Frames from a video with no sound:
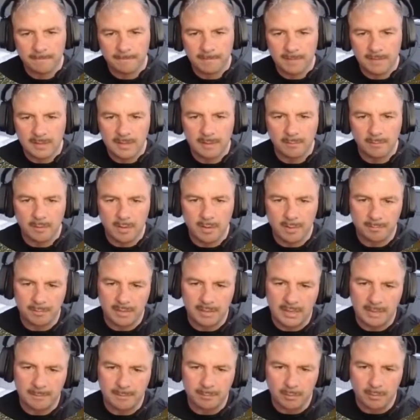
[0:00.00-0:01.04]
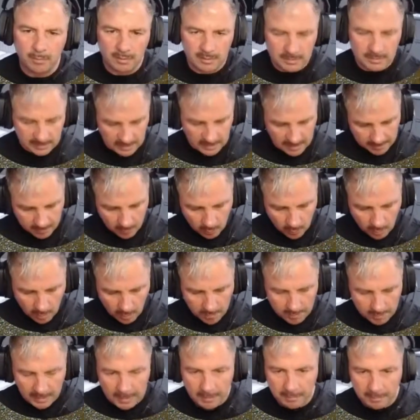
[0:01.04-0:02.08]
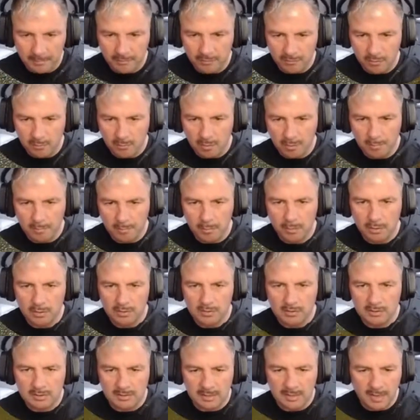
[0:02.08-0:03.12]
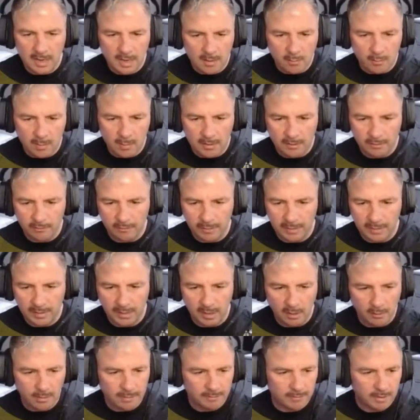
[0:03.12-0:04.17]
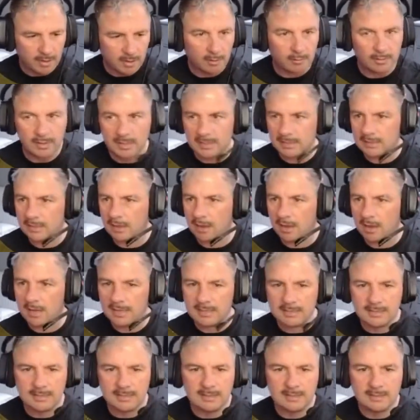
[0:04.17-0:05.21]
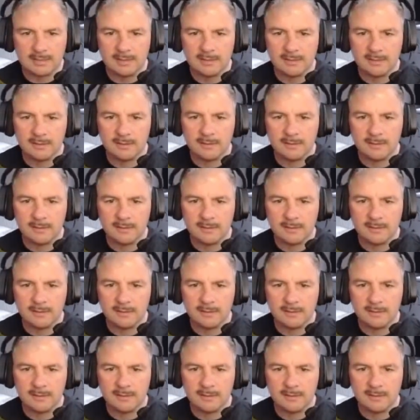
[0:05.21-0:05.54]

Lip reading: Yeah, we've got plenty of bullets there, but we'll go pick up a few more bullets. And I wonder if we can go have a go at these guys.